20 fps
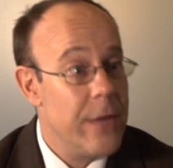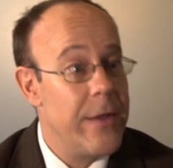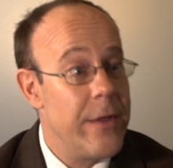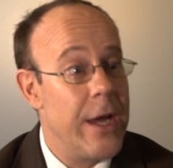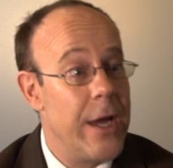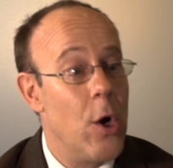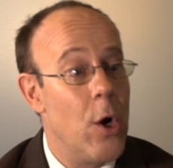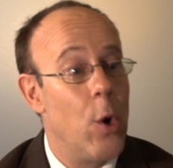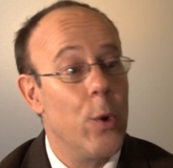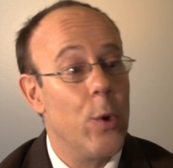
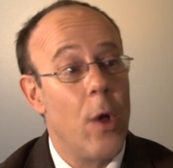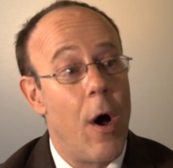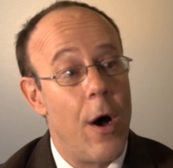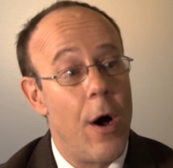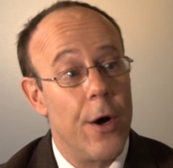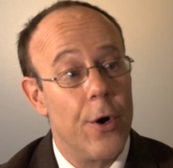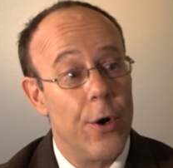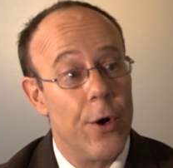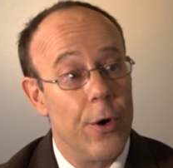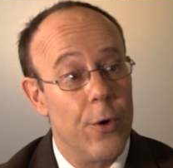They no
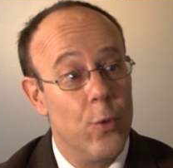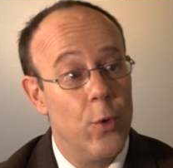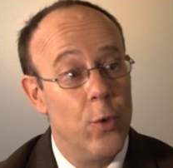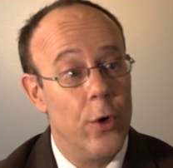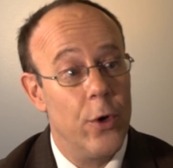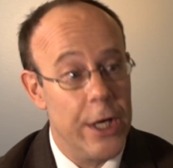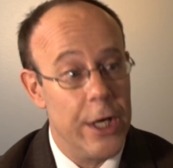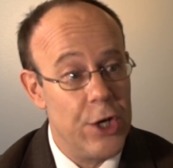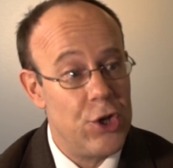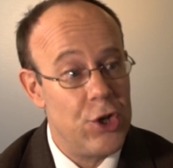longer
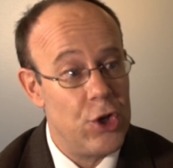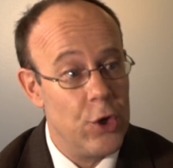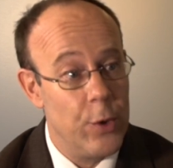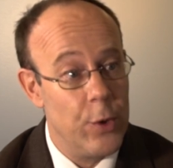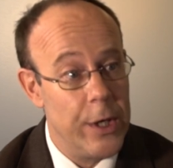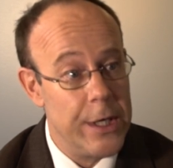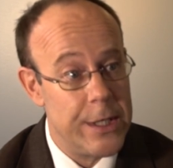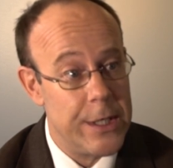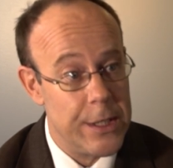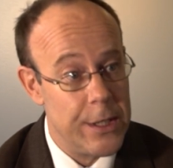will
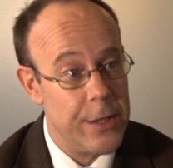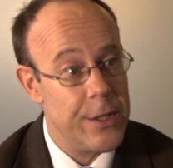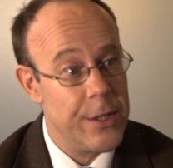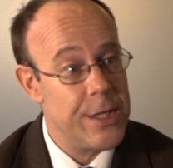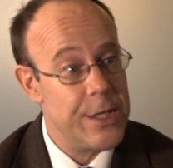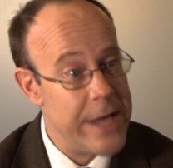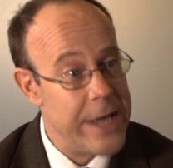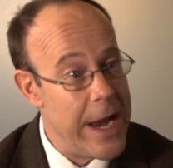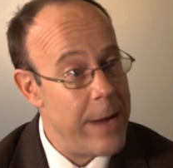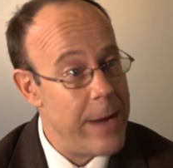issue it the
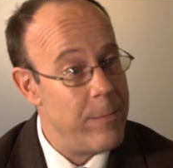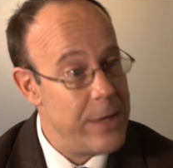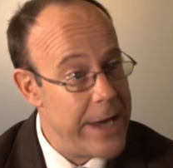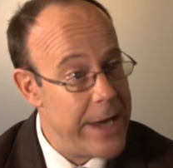same